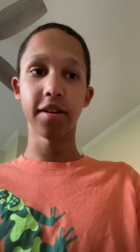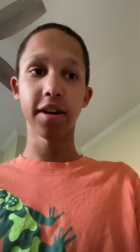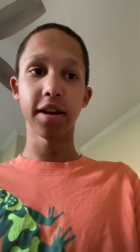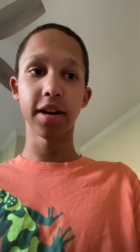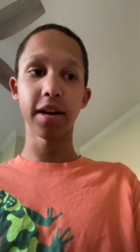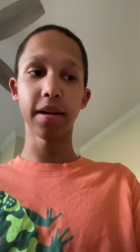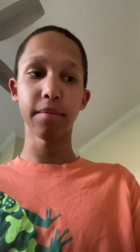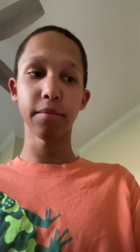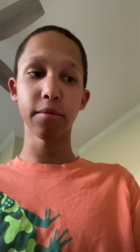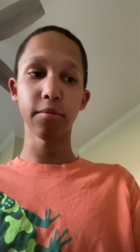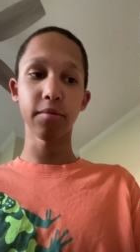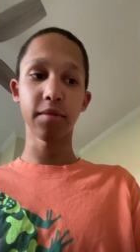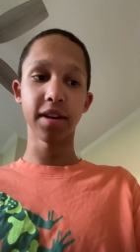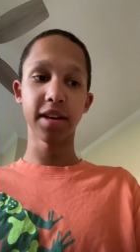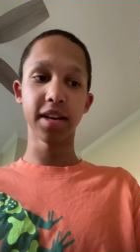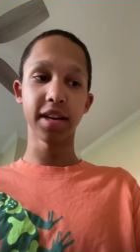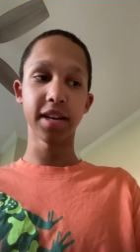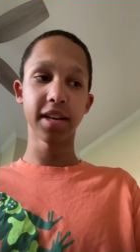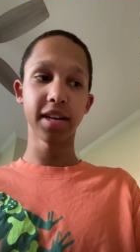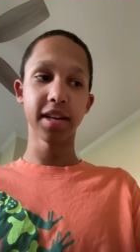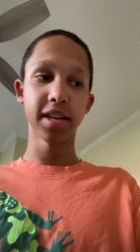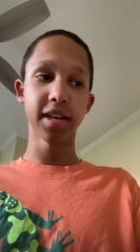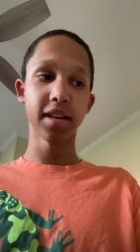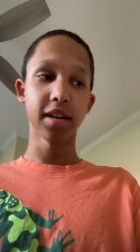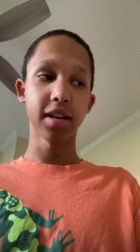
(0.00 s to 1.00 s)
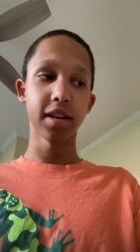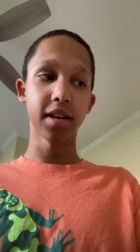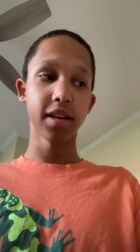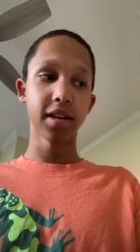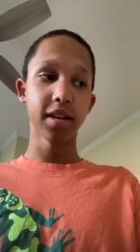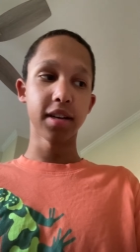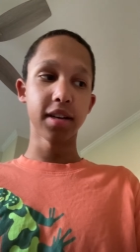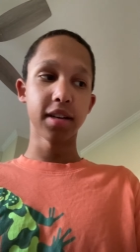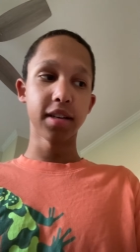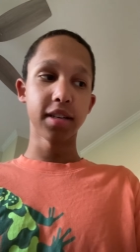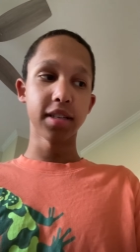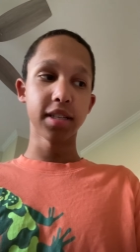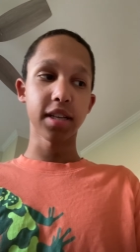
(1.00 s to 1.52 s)
Number one,
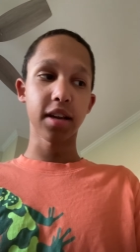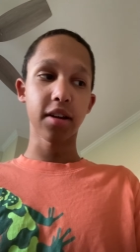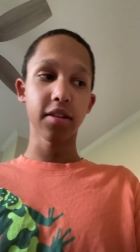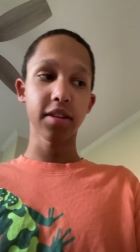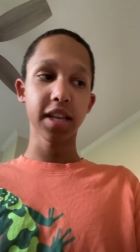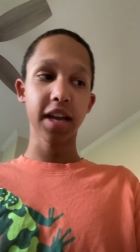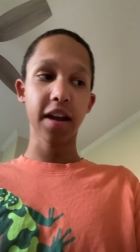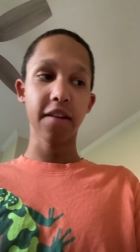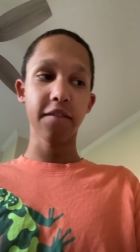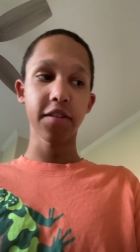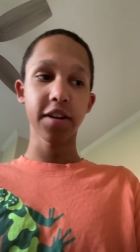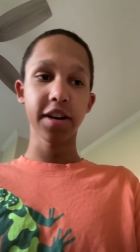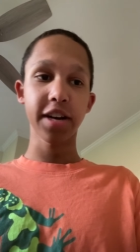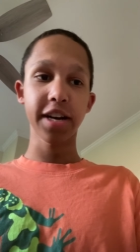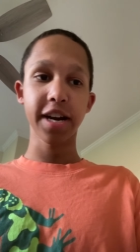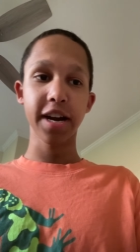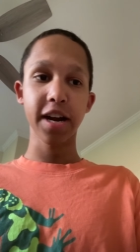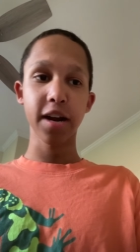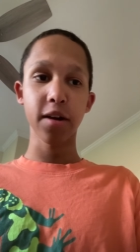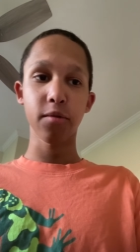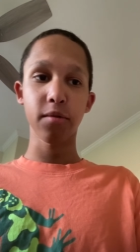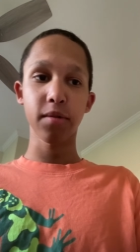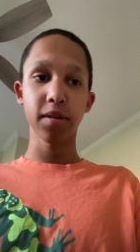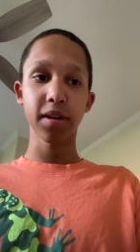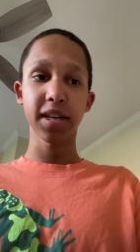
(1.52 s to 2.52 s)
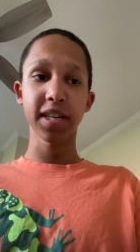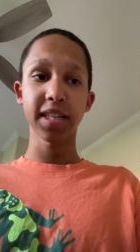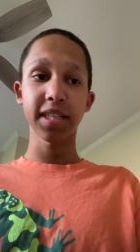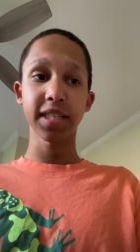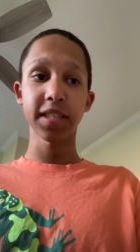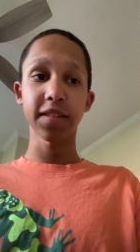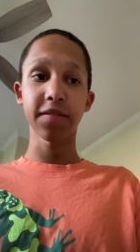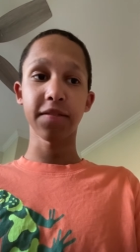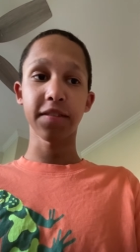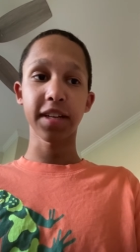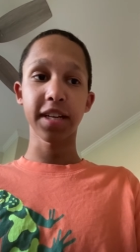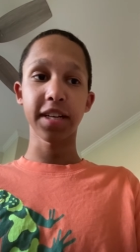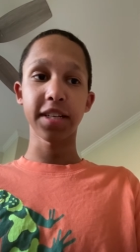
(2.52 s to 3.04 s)
South African Airways
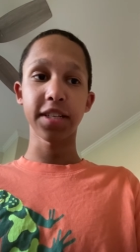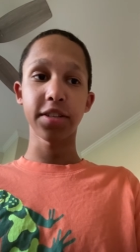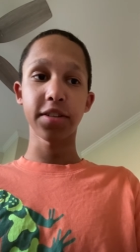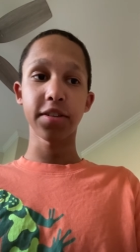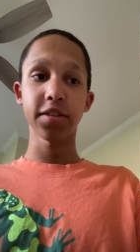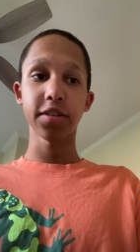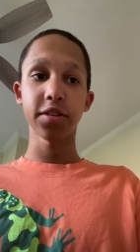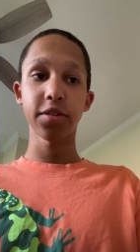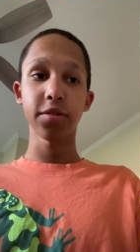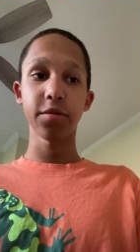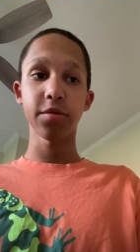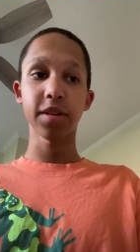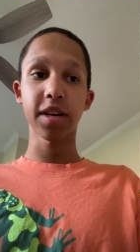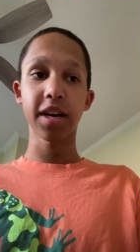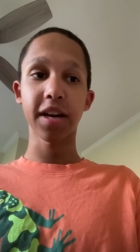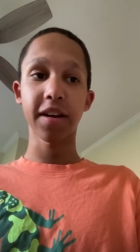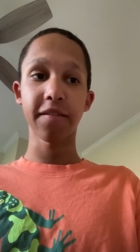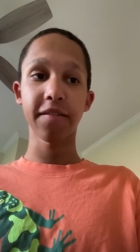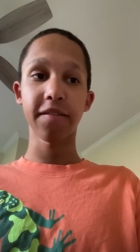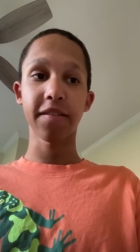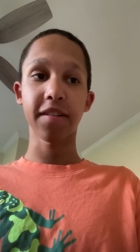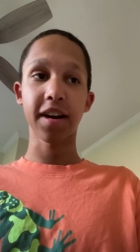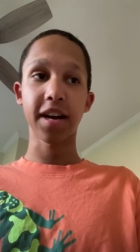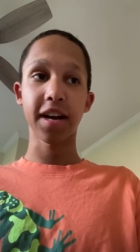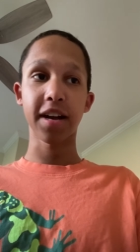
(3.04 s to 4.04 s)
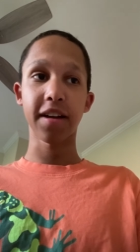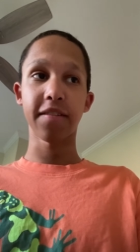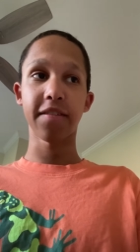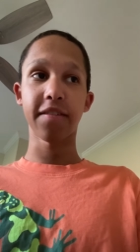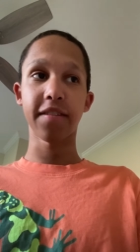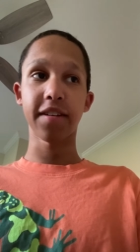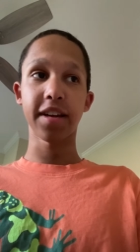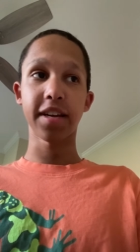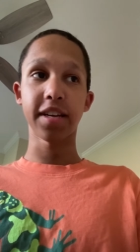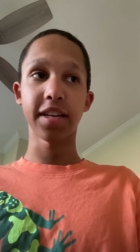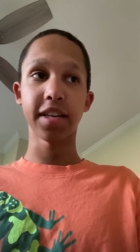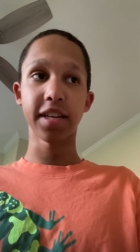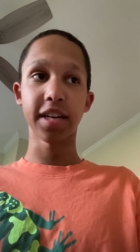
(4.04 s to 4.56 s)
Flight 295
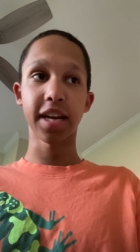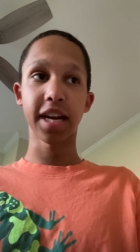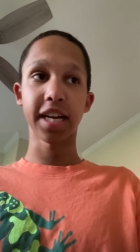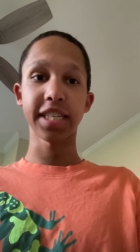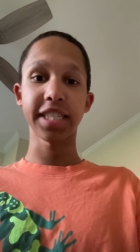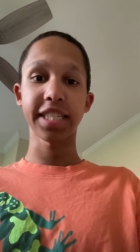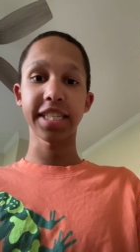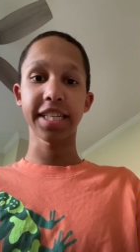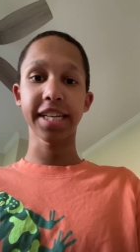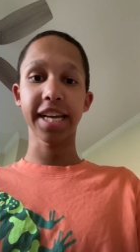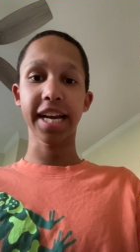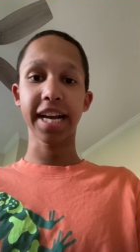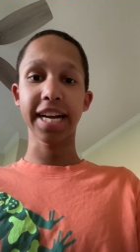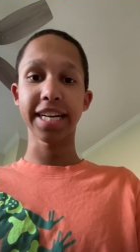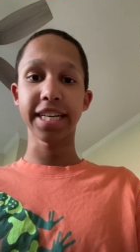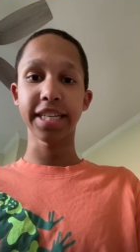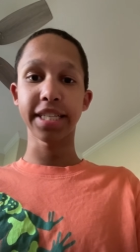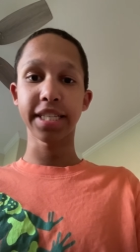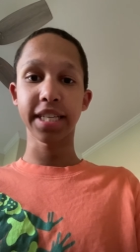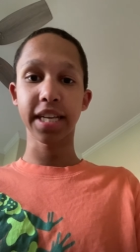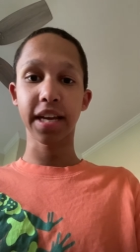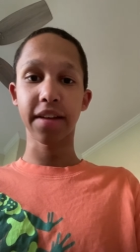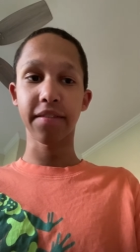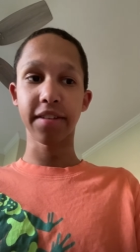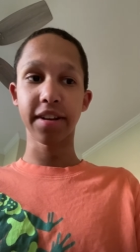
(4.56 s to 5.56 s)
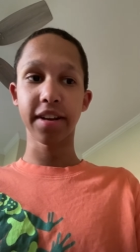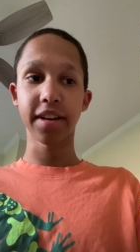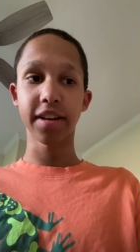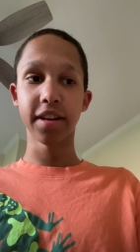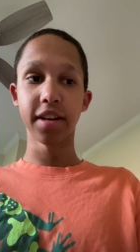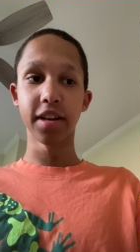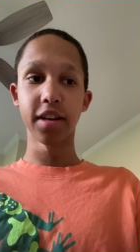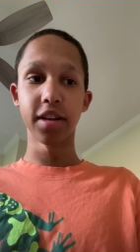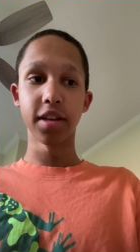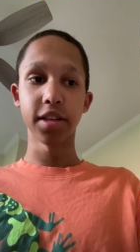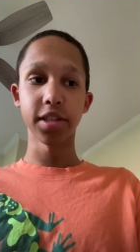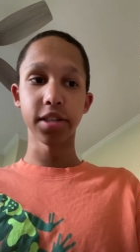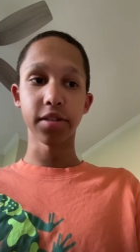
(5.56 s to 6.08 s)
in 1987.
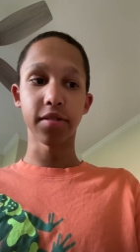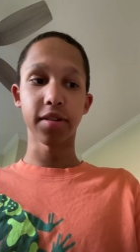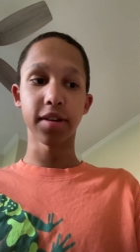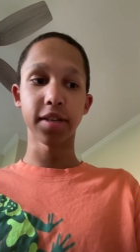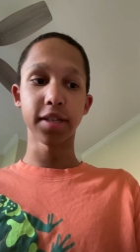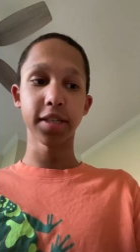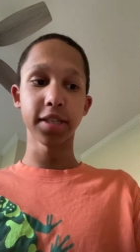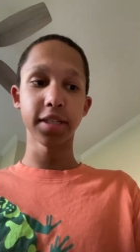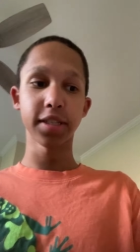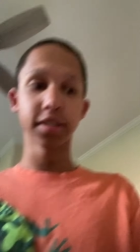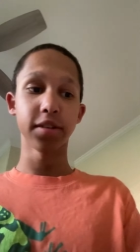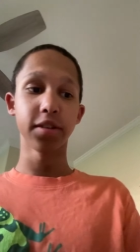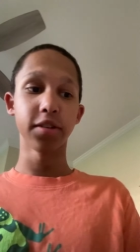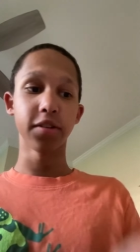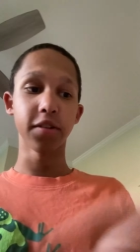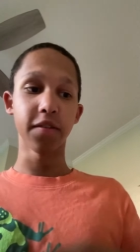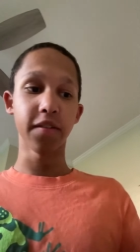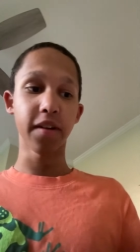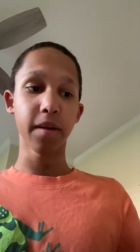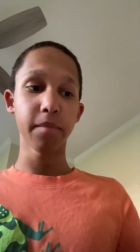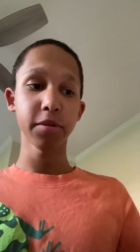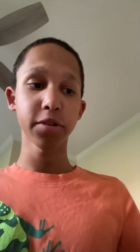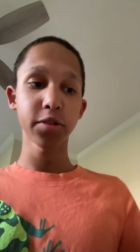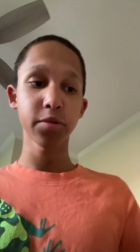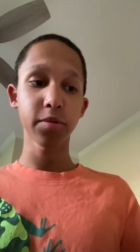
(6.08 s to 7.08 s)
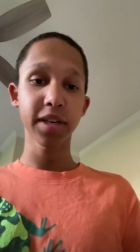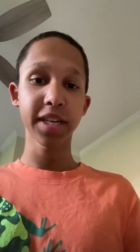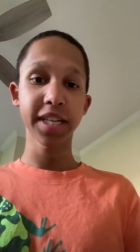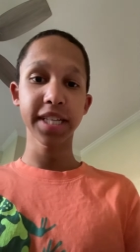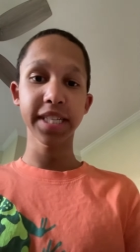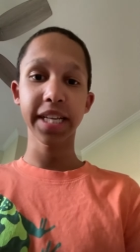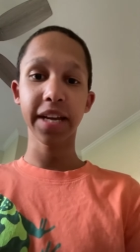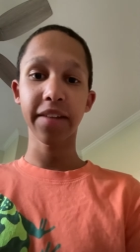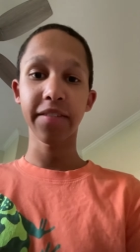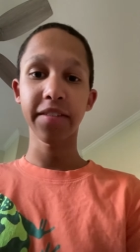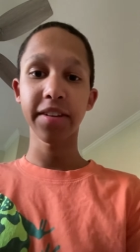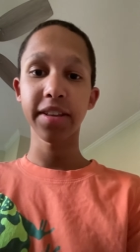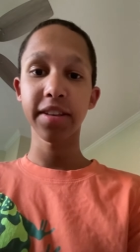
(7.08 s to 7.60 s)
So on November
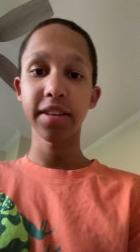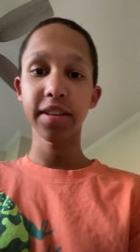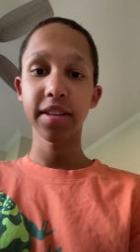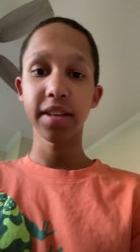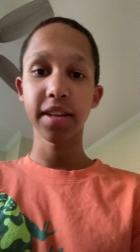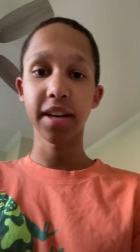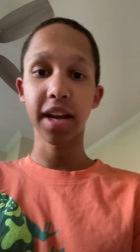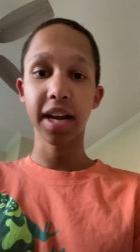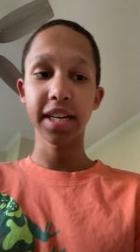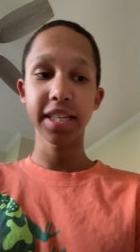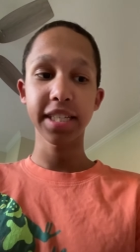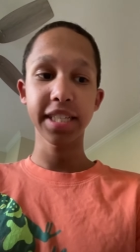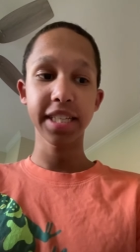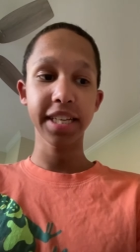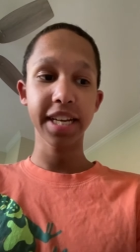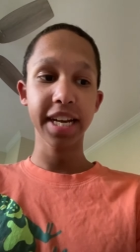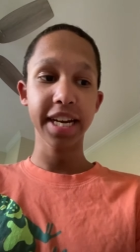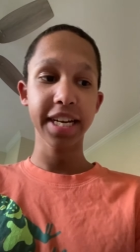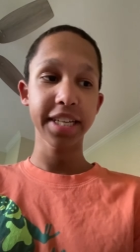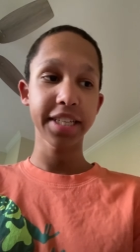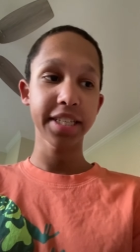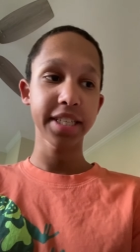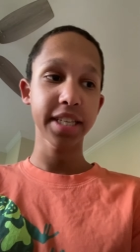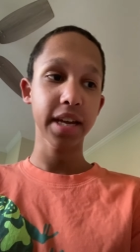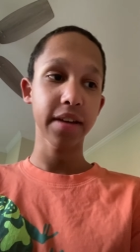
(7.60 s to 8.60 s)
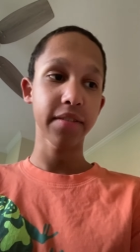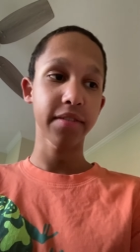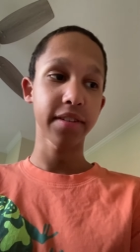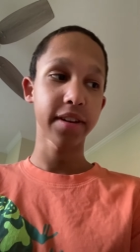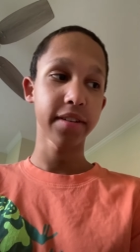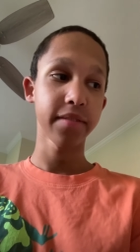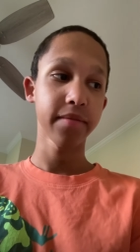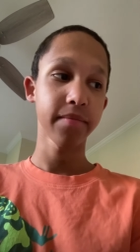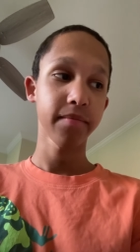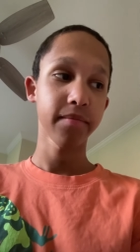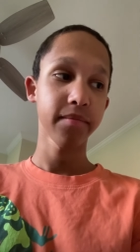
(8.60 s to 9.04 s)
27th, 1987,